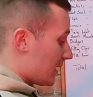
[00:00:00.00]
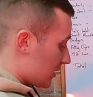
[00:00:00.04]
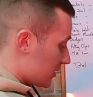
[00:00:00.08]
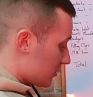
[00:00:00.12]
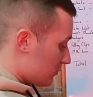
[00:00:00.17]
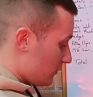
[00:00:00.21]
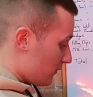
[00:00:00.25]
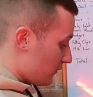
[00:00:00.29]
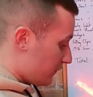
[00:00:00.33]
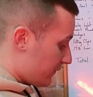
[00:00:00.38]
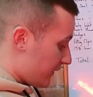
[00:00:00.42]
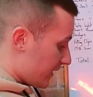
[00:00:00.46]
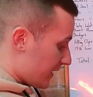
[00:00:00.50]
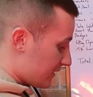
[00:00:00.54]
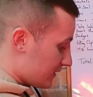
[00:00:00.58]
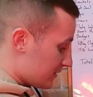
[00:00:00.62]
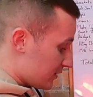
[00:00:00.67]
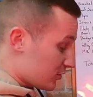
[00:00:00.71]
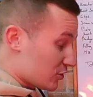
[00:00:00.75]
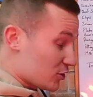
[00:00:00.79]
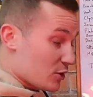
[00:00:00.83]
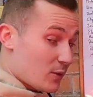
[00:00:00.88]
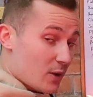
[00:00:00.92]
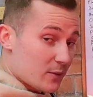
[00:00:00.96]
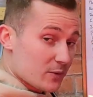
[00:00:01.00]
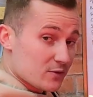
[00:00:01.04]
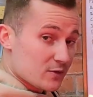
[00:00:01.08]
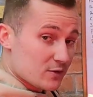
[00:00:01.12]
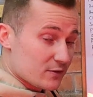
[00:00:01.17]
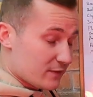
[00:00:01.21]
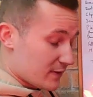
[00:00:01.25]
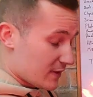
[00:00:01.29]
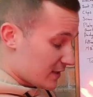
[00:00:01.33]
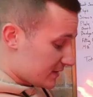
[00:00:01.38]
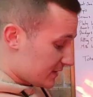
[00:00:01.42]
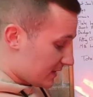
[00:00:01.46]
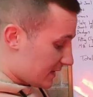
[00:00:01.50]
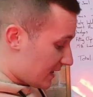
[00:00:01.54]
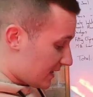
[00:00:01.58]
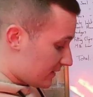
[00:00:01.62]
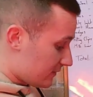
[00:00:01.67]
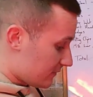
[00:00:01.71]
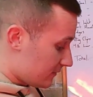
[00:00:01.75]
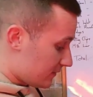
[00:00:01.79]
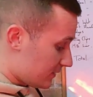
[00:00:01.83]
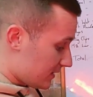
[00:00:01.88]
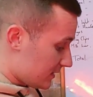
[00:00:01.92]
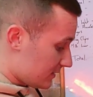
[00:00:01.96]
the actual fittings, there's two options for this
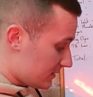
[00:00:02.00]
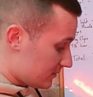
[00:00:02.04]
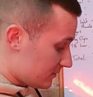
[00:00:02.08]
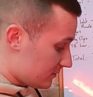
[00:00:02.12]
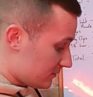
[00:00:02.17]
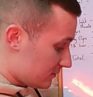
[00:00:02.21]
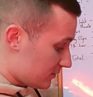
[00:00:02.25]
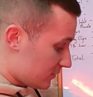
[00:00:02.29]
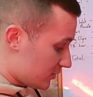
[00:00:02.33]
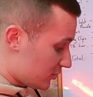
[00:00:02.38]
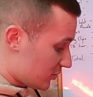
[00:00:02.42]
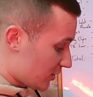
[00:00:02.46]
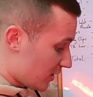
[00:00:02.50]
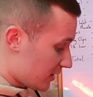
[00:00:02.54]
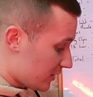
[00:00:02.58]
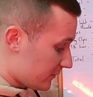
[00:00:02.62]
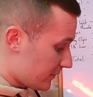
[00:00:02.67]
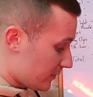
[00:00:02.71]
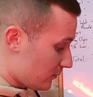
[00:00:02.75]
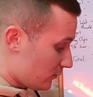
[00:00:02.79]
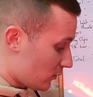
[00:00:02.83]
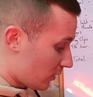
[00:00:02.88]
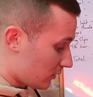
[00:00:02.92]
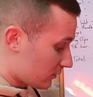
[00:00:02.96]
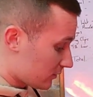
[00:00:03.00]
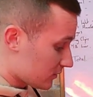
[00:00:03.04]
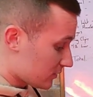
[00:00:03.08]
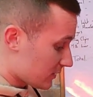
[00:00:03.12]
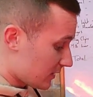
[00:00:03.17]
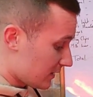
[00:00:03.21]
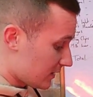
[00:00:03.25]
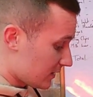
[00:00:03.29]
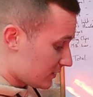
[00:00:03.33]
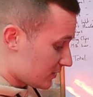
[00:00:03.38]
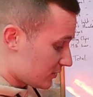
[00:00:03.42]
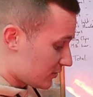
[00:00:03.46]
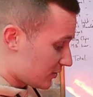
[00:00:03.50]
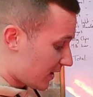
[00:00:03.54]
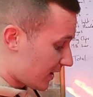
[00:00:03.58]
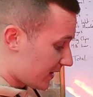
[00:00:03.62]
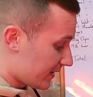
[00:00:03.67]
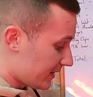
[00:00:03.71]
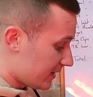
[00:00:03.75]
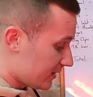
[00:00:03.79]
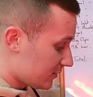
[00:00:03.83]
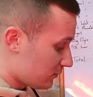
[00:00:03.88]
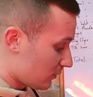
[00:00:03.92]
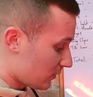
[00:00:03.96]
again. There's the genuine ones and there's the
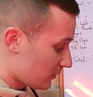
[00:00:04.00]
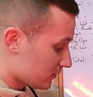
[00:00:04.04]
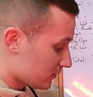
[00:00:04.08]
Chinese